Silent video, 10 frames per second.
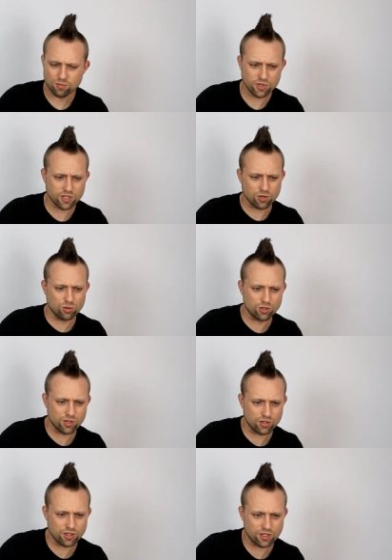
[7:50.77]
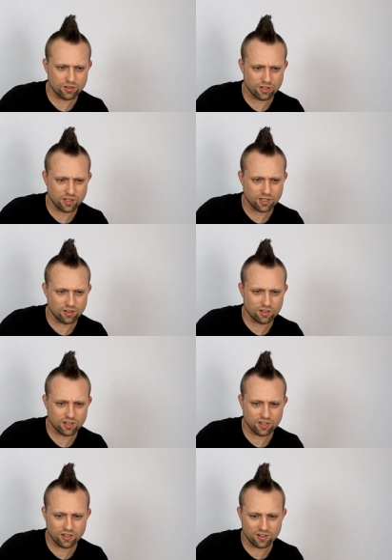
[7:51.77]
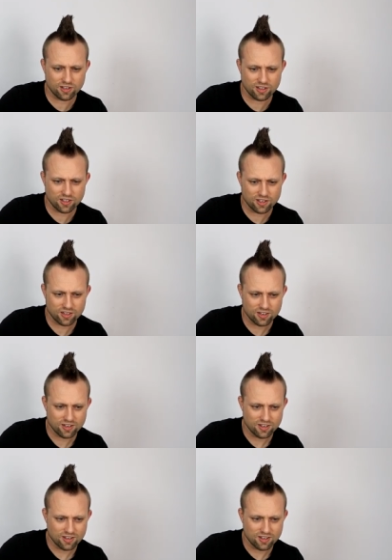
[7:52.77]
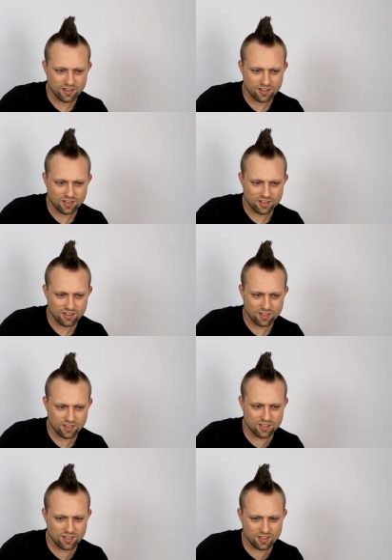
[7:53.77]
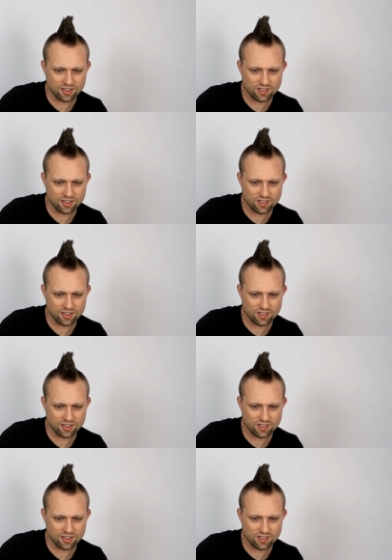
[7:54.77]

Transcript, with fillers: Pretty cool though that you can like look at it. Look at that.